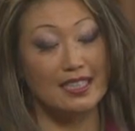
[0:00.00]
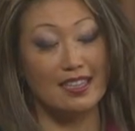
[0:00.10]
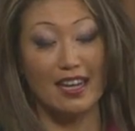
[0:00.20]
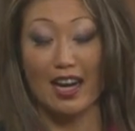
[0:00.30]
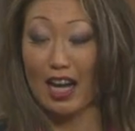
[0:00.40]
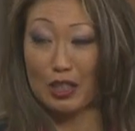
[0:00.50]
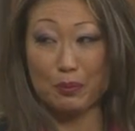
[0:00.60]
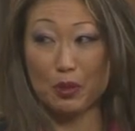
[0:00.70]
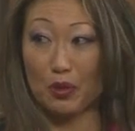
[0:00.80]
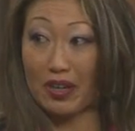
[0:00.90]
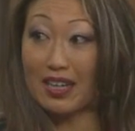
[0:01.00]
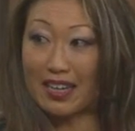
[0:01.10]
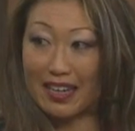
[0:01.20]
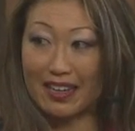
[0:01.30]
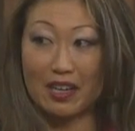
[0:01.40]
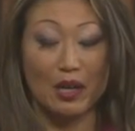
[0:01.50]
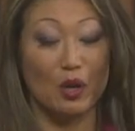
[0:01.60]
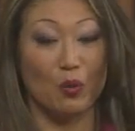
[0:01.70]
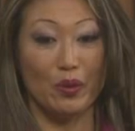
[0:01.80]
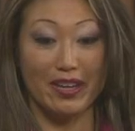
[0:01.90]
It's not a hospital or a clinic.
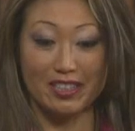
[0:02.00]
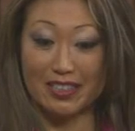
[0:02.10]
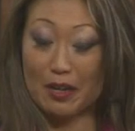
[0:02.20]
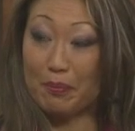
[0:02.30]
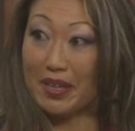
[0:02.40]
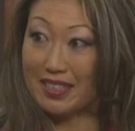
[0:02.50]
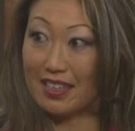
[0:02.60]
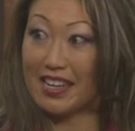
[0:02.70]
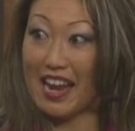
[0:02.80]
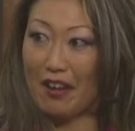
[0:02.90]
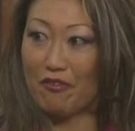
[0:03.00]
We extend basically